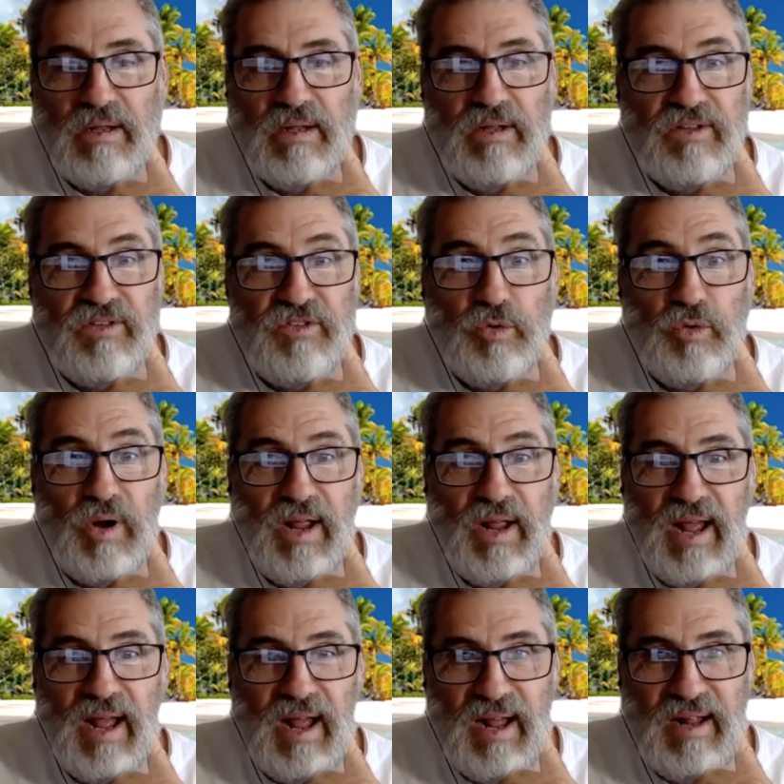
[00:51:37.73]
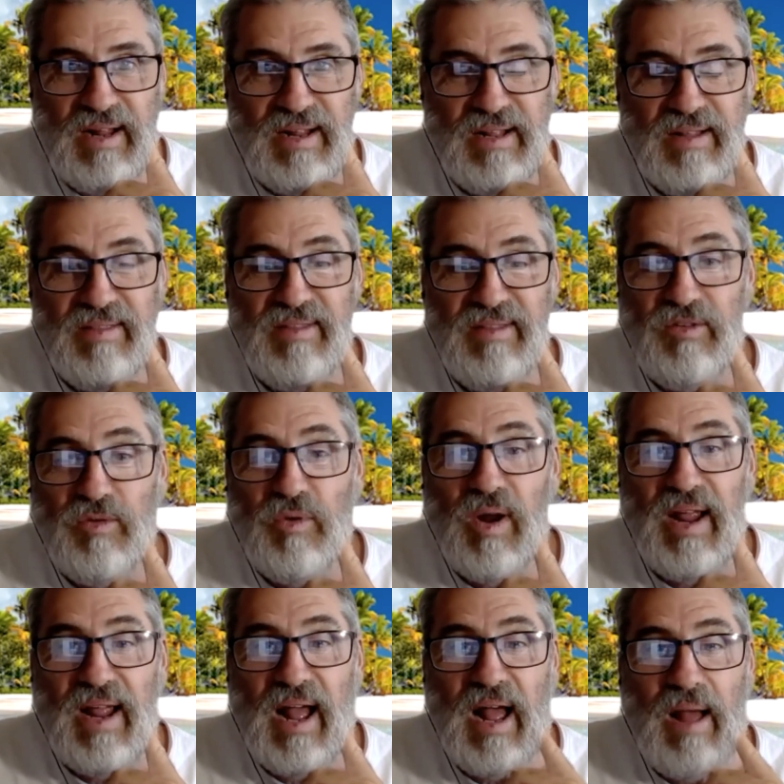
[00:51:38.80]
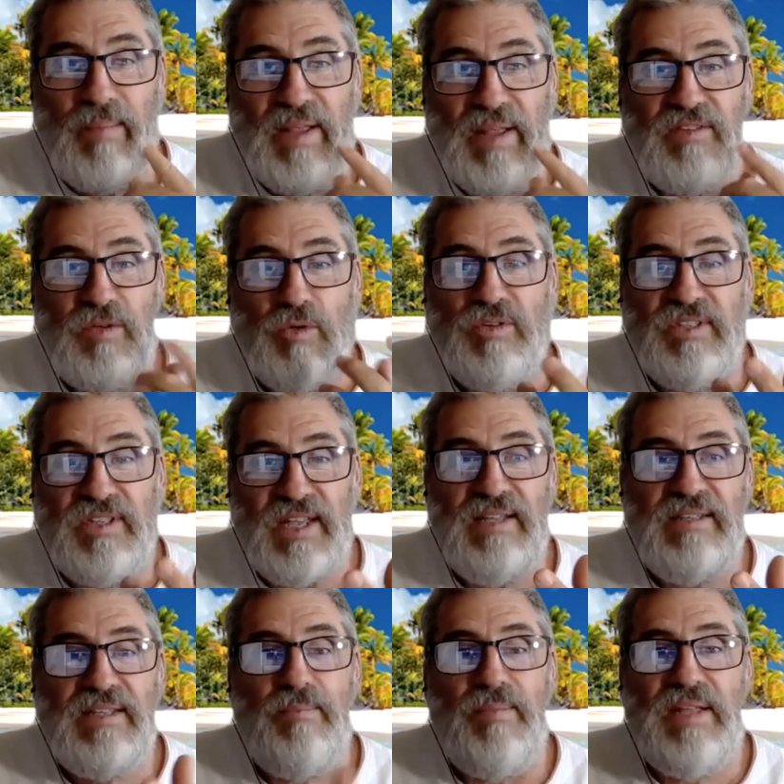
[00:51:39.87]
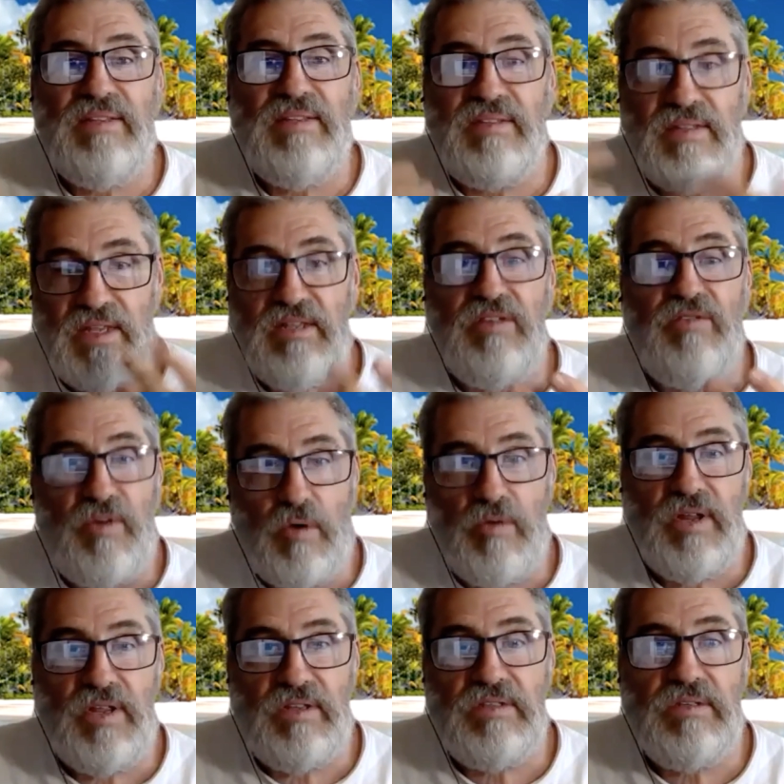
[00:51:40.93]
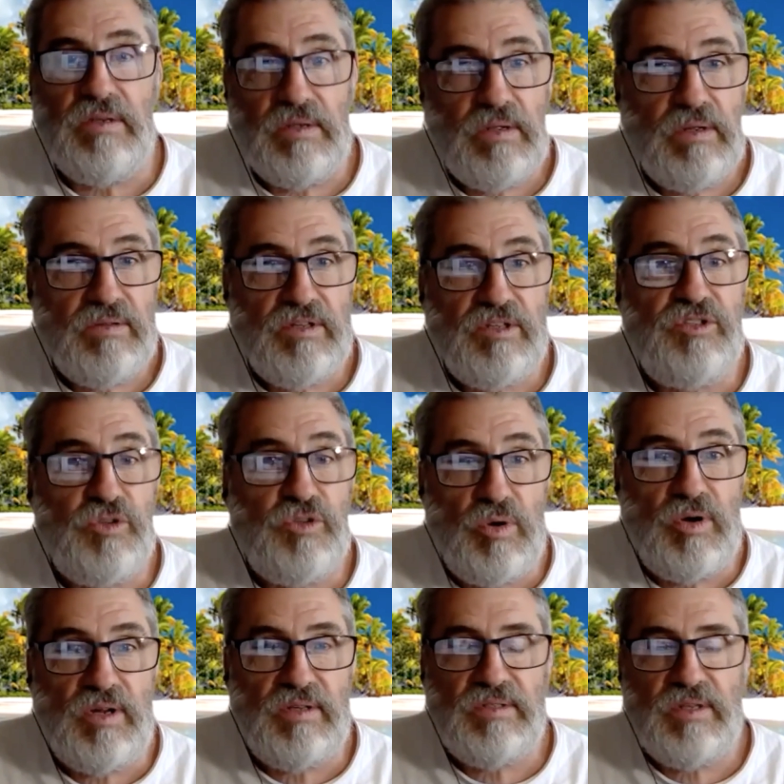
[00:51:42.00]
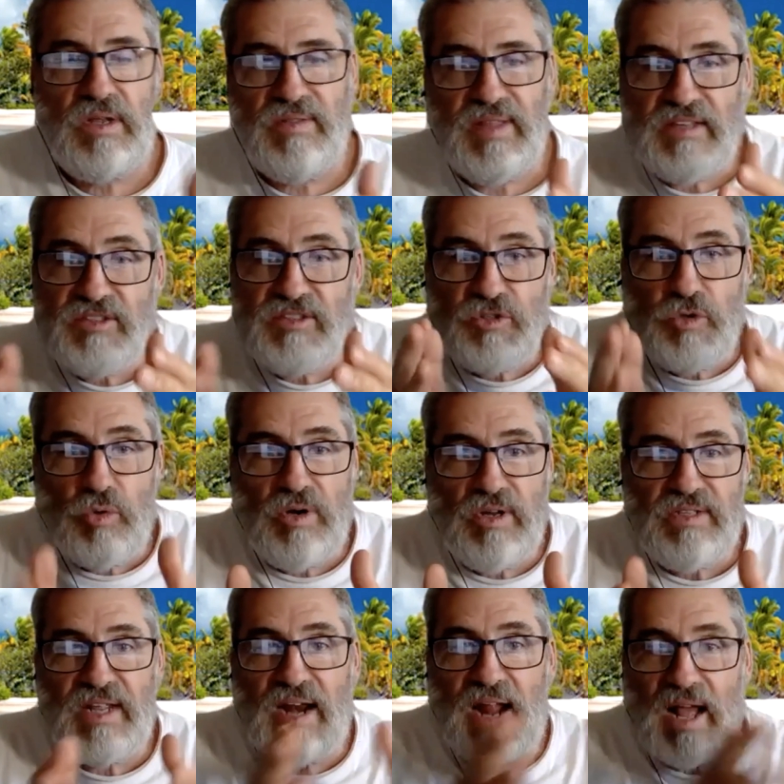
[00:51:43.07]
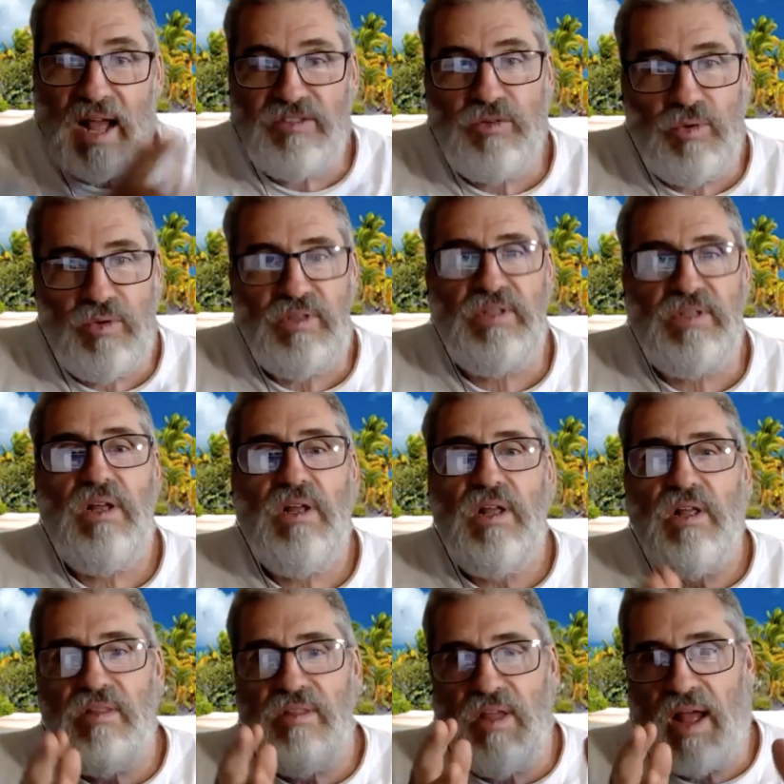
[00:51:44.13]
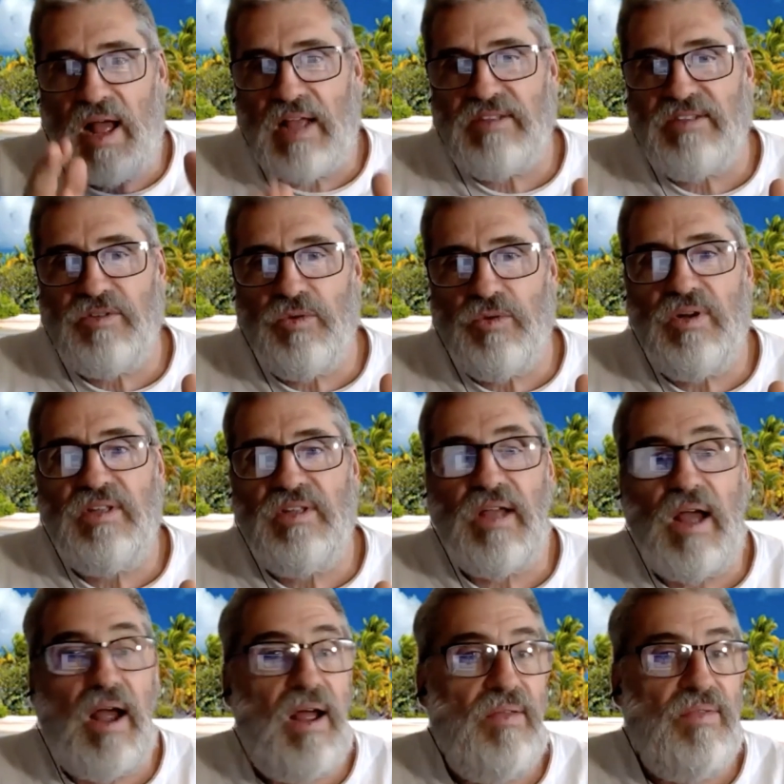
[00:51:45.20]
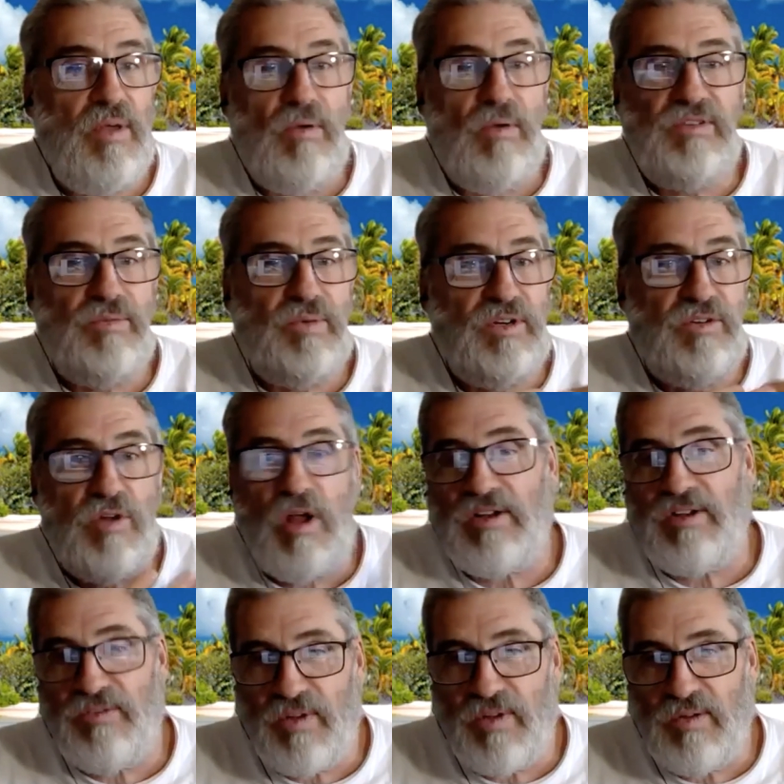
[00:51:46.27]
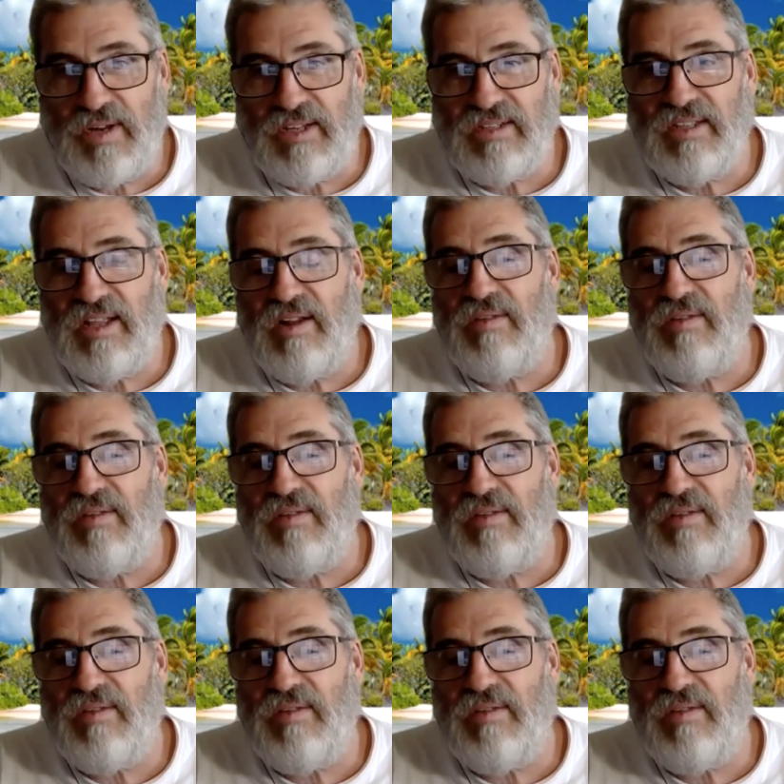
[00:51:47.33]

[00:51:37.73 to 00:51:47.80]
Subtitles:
Surayaha. Surayaha means who sees? It means the devotees, the suras. There's suras and asuras. The asuras are those who are not devotees.